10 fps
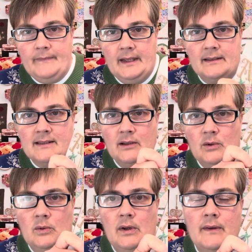And
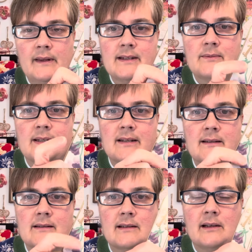so these wee
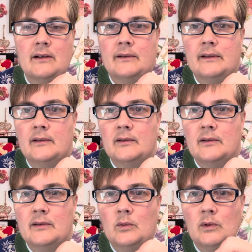tins go in
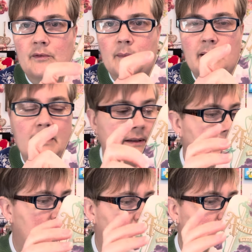all of my
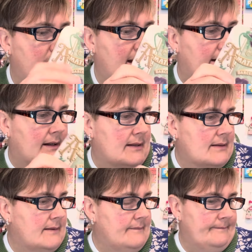
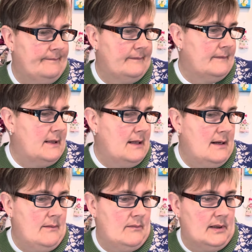bags,
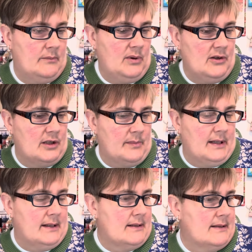my project
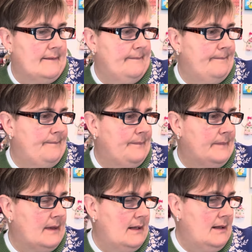bags.
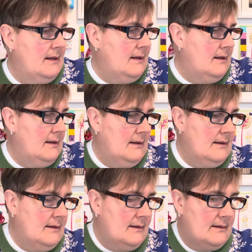
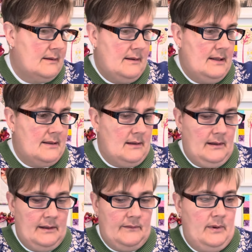So that's
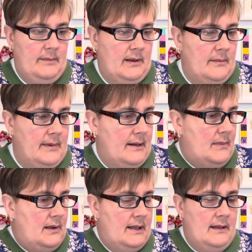kind of a wee bit about
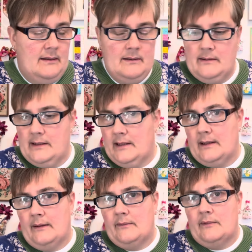my
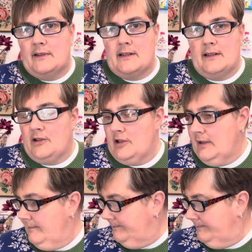setup for stitching.